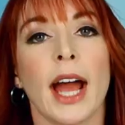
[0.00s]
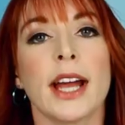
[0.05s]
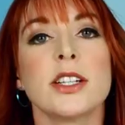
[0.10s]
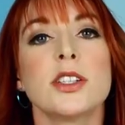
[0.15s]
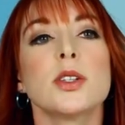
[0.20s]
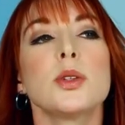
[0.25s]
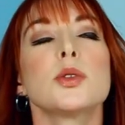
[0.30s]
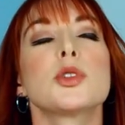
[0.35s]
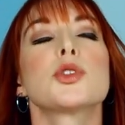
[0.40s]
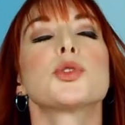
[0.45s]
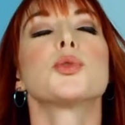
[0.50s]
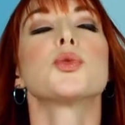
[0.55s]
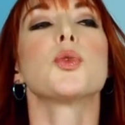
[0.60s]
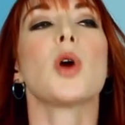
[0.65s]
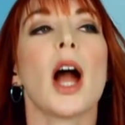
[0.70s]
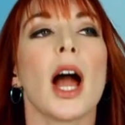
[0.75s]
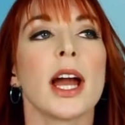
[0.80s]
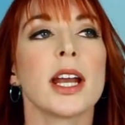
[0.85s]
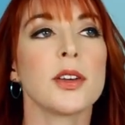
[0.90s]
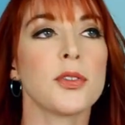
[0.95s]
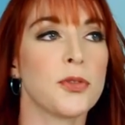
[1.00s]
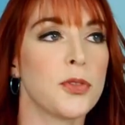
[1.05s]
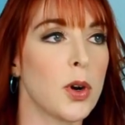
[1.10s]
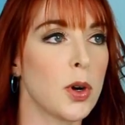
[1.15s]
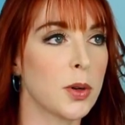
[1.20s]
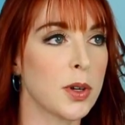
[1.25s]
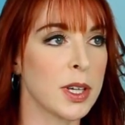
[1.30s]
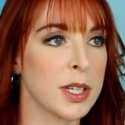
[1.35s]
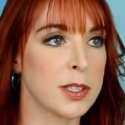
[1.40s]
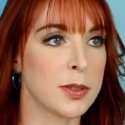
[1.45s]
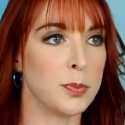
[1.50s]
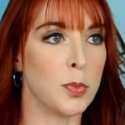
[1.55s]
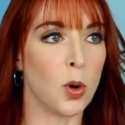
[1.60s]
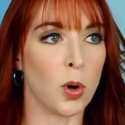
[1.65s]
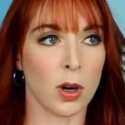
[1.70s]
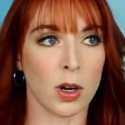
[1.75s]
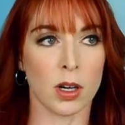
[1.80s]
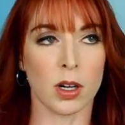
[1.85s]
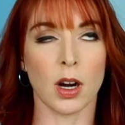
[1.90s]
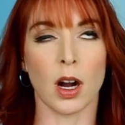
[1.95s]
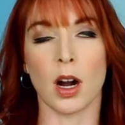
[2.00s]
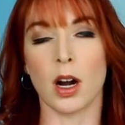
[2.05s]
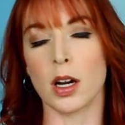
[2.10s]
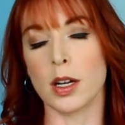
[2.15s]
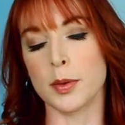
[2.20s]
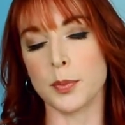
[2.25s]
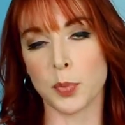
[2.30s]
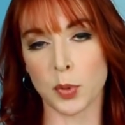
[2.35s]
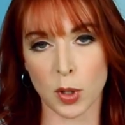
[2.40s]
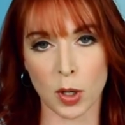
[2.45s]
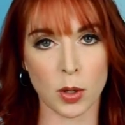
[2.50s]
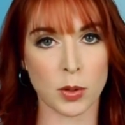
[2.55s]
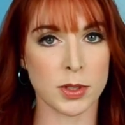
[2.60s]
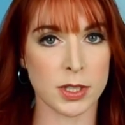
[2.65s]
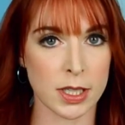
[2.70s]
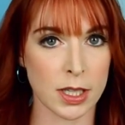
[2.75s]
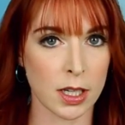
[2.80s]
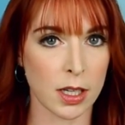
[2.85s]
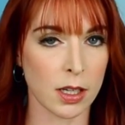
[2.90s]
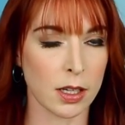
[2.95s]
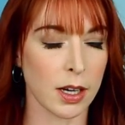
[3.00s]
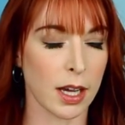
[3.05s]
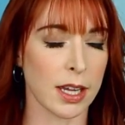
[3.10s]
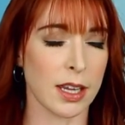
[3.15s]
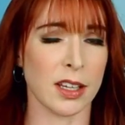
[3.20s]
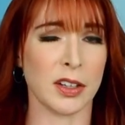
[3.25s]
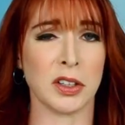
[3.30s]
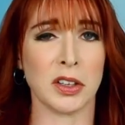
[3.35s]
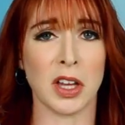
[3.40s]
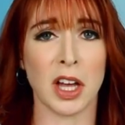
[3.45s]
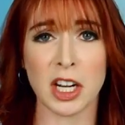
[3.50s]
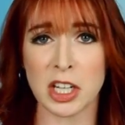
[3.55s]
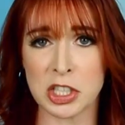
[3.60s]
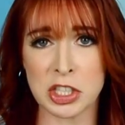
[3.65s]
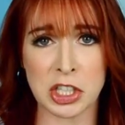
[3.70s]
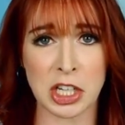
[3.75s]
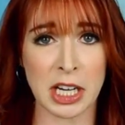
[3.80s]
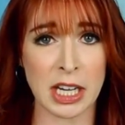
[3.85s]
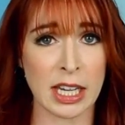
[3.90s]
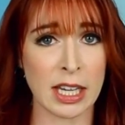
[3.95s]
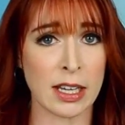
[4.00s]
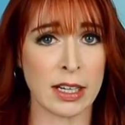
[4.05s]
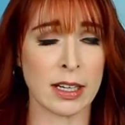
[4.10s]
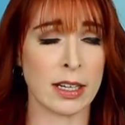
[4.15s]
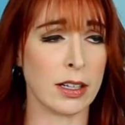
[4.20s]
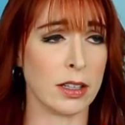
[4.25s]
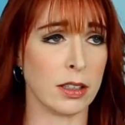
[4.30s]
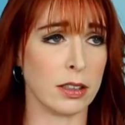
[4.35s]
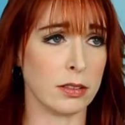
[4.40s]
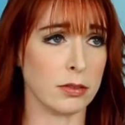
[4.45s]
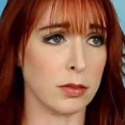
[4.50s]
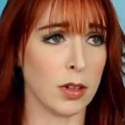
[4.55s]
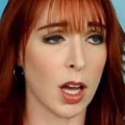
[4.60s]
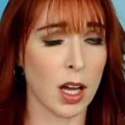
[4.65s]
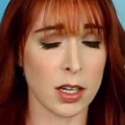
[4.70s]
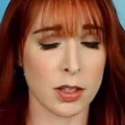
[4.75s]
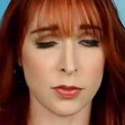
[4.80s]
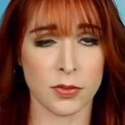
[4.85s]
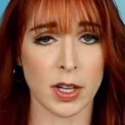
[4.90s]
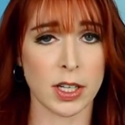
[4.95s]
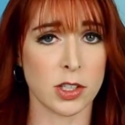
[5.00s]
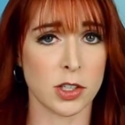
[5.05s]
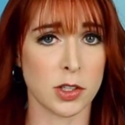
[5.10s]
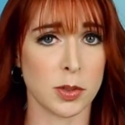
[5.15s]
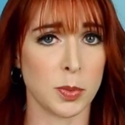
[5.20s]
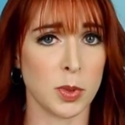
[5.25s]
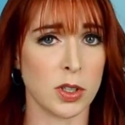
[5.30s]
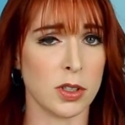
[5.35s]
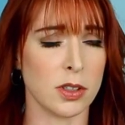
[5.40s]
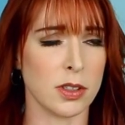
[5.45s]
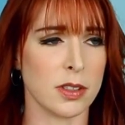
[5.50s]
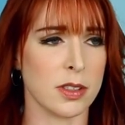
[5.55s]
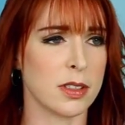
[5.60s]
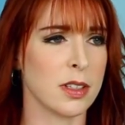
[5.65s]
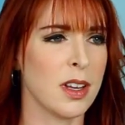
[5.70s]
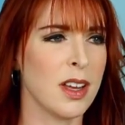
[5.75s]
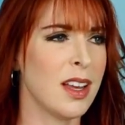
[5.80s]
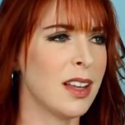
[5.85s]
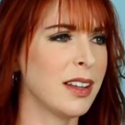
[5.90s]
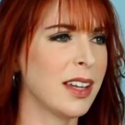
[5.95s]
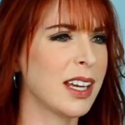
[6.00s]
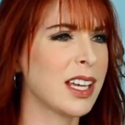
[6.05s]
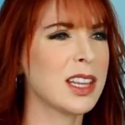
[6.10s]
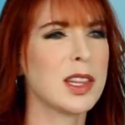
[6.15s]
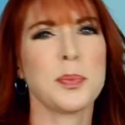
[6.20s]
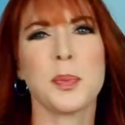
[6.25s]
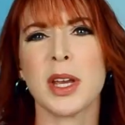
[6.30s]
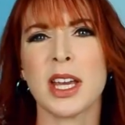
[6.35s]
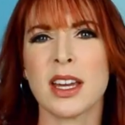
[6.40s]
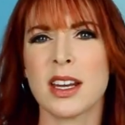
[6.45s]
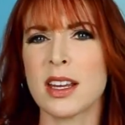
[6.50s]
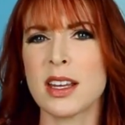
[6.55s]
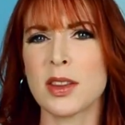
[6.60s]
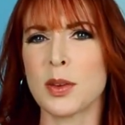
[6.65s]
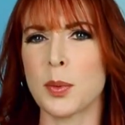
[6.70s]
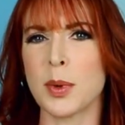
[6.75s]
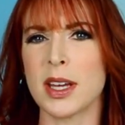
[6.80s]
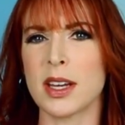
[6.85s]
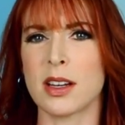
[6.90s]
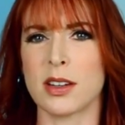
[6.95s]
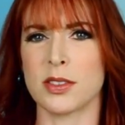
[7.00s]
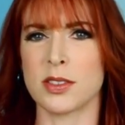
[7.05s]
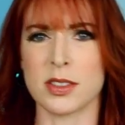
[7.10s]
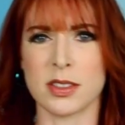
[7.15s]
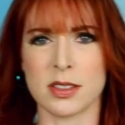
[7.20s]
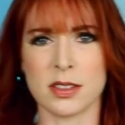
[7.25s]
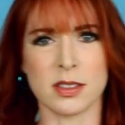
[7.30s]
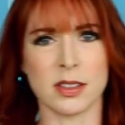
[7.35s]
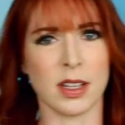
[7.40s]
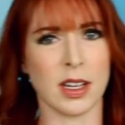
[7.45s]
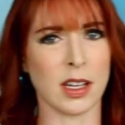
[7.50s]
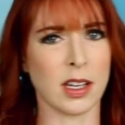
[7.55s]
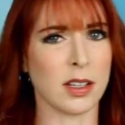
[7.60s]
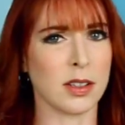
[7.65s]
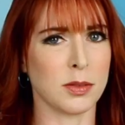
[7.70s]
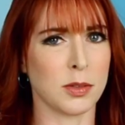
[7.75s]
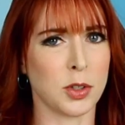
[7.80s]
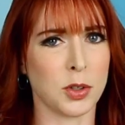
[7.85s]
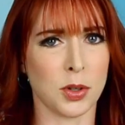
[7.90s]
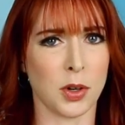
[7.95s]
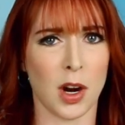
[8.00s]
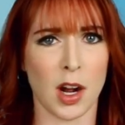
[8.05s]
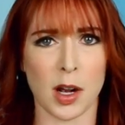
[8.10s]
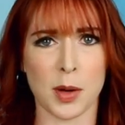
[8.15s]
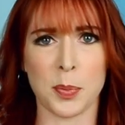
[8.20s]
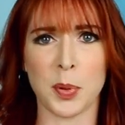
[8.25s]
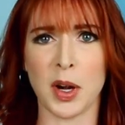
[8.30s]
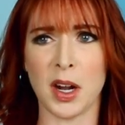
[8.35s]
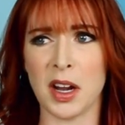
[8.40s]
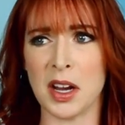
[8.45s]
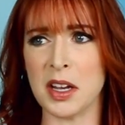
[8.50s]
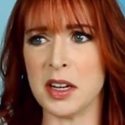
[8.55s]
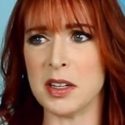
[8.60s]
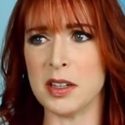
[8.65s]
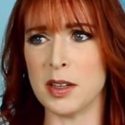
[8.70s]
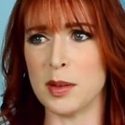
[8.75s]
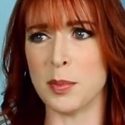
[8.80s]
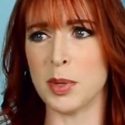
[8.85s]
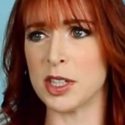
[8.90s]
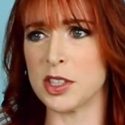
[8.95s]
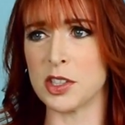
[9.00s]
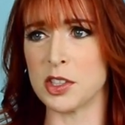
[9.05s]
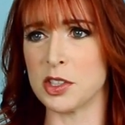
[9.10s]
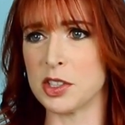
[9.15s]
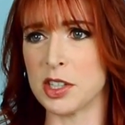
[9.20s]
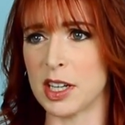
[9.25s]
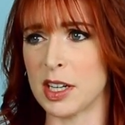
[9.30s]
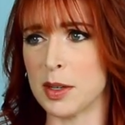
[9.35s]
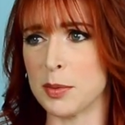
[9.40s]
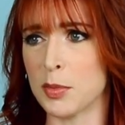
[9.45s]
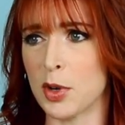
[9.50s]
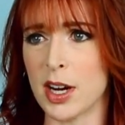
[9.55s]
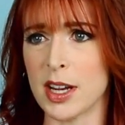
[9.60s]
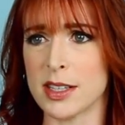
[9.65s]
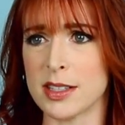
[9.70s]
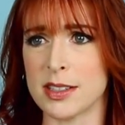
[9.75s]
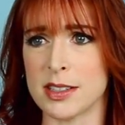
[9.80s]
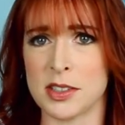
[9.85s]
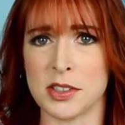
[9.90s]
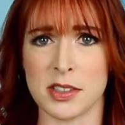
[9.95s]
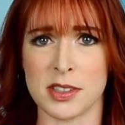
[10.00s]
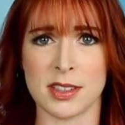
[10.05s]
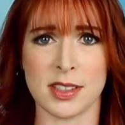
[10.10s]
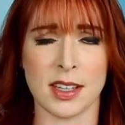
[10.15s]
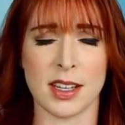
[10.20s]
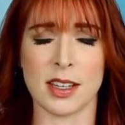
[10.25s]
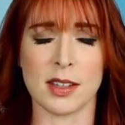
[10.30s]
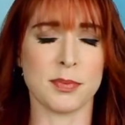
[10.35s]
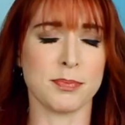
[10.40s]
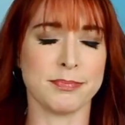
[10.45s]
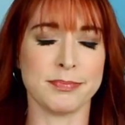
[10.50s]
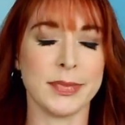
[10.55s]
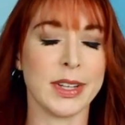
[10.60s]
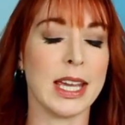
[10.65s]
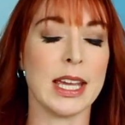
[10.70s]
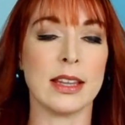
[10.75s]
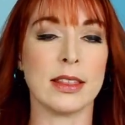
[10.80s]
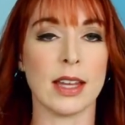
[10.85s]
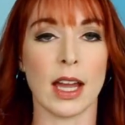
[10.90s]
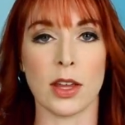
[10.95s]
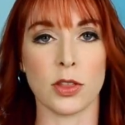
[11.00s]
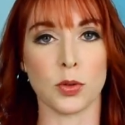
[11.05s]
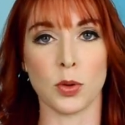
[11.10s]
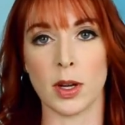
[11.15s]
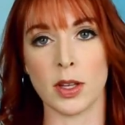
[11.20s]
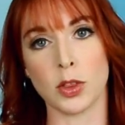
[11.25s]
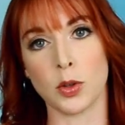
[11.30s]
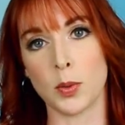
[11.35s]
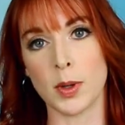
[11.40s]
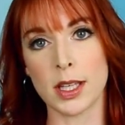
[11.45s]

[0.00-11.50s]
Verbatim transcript: I do try to focus more on protein. I eat a lot of chicken and a lot of vegetables. Like at the beginning of the week, I'll just like crock pot a bunch of chicken breasts and just like eat that throughout the